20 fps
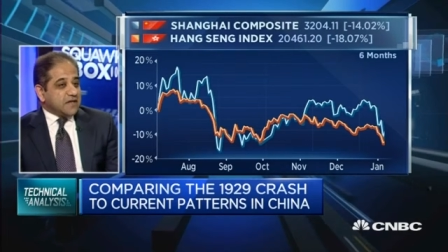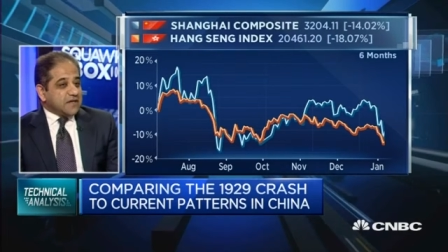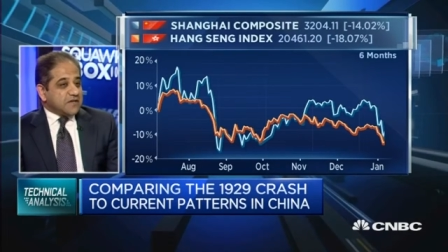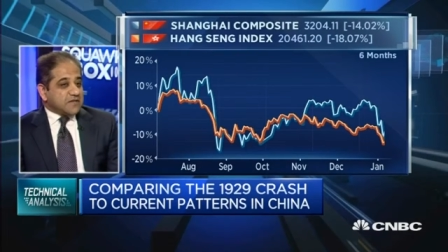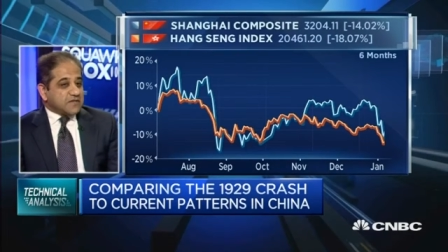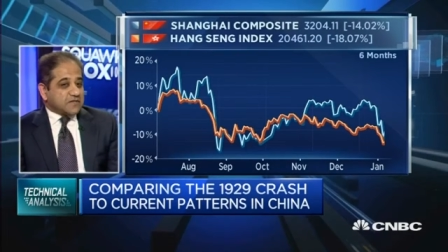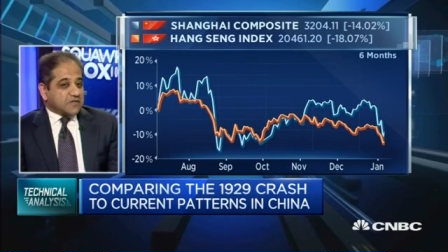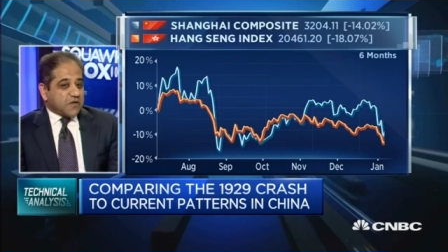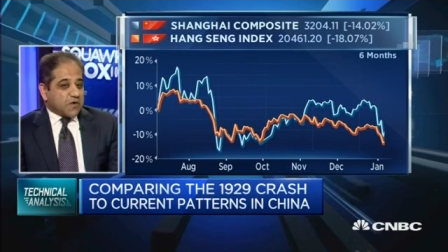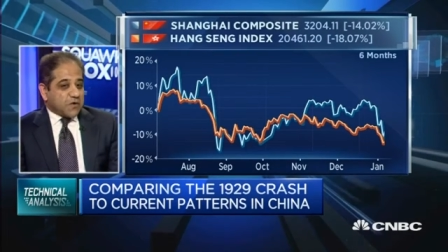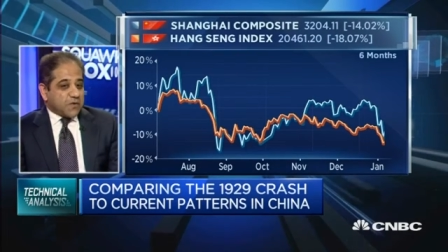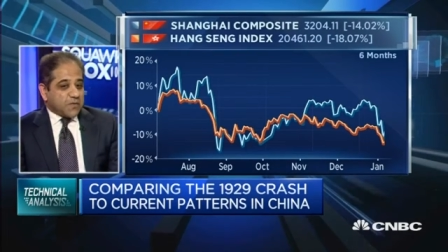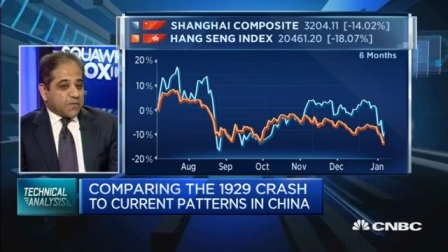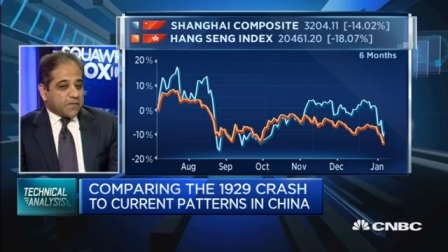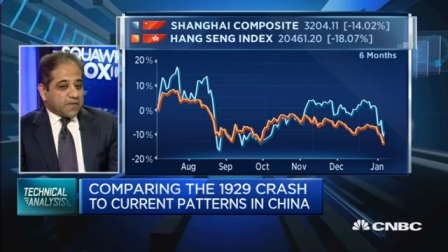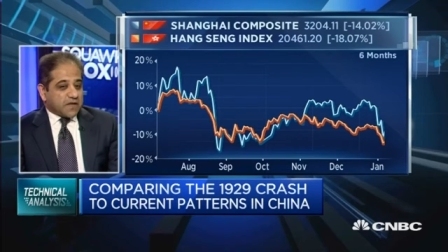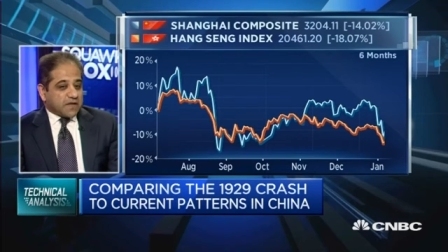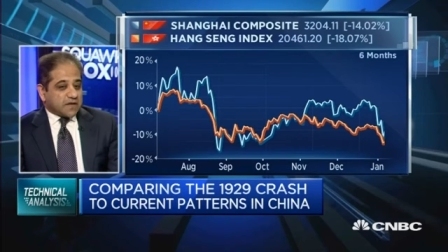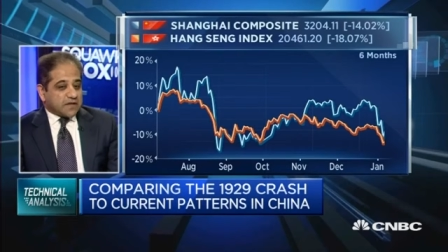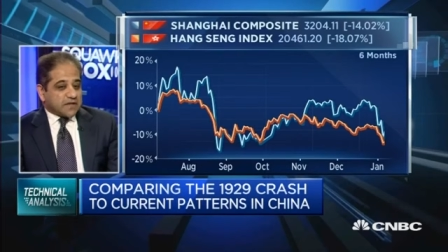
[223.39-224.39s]
So
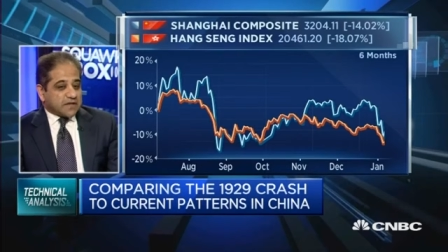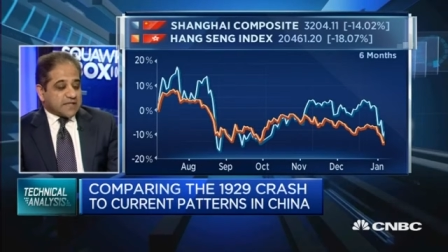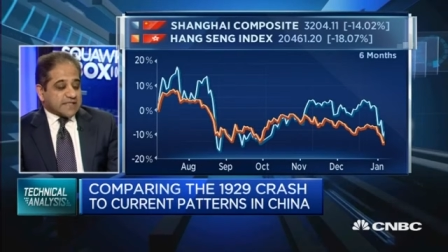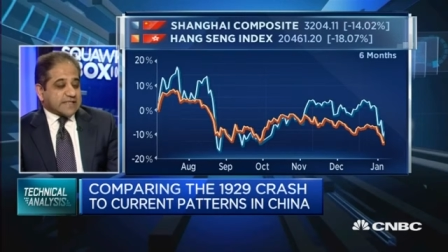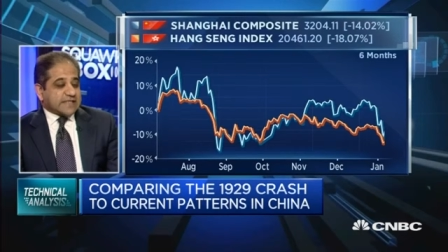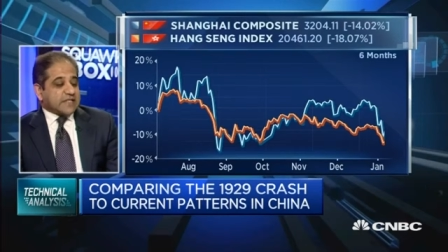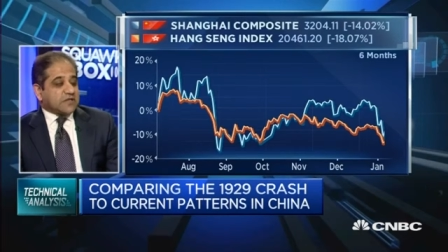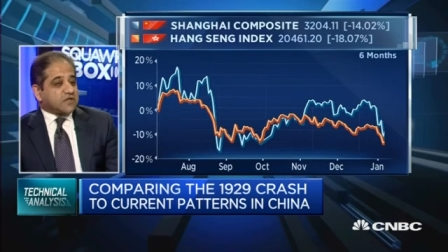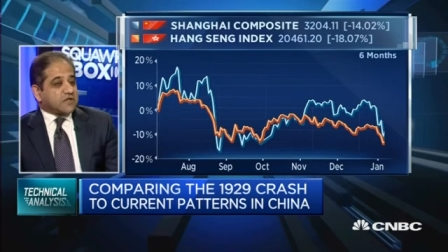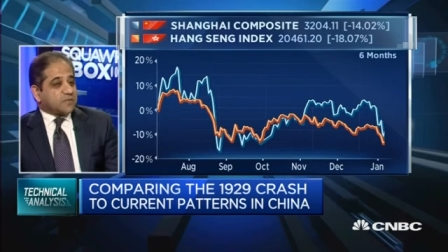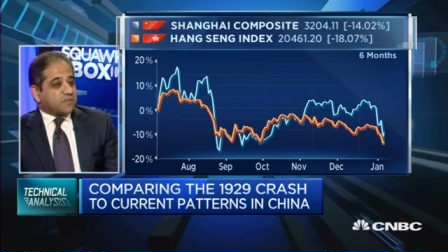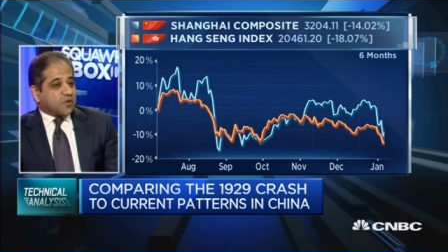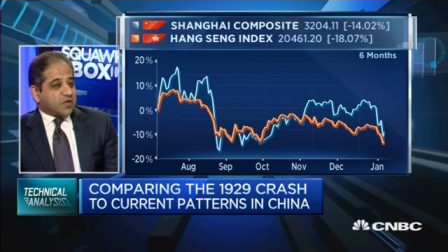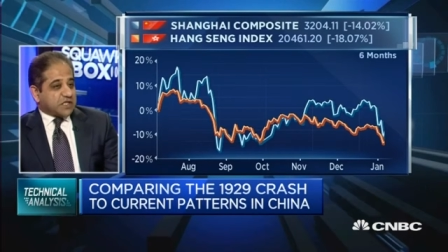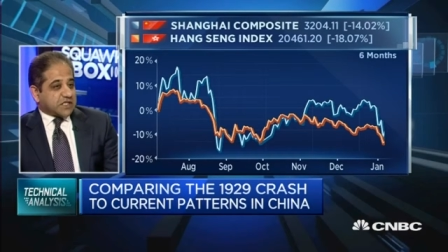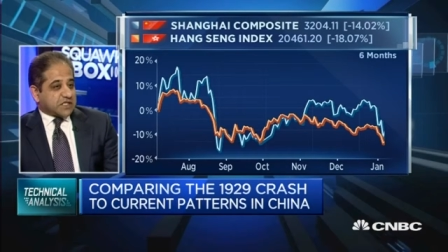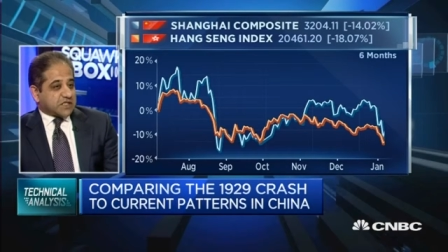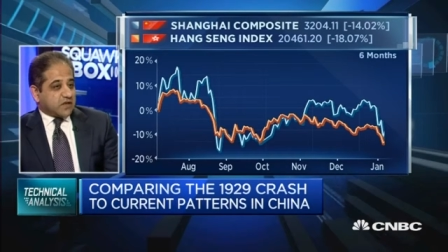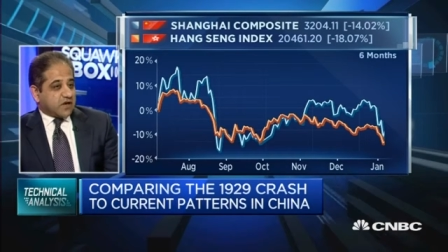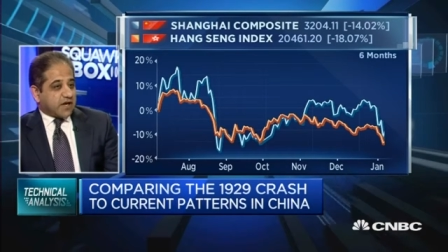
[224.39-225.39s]
they're still on the
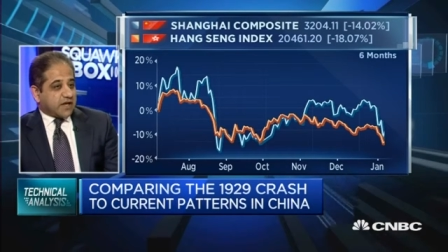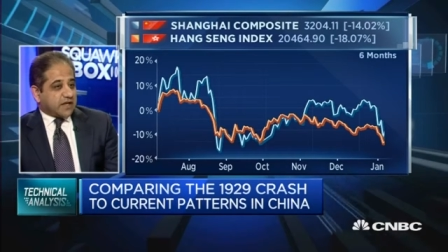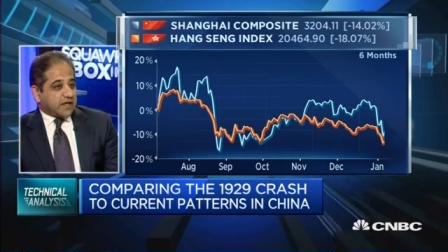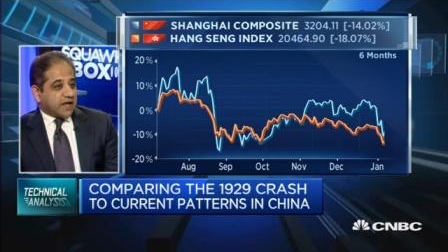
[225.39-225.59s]
bullish side.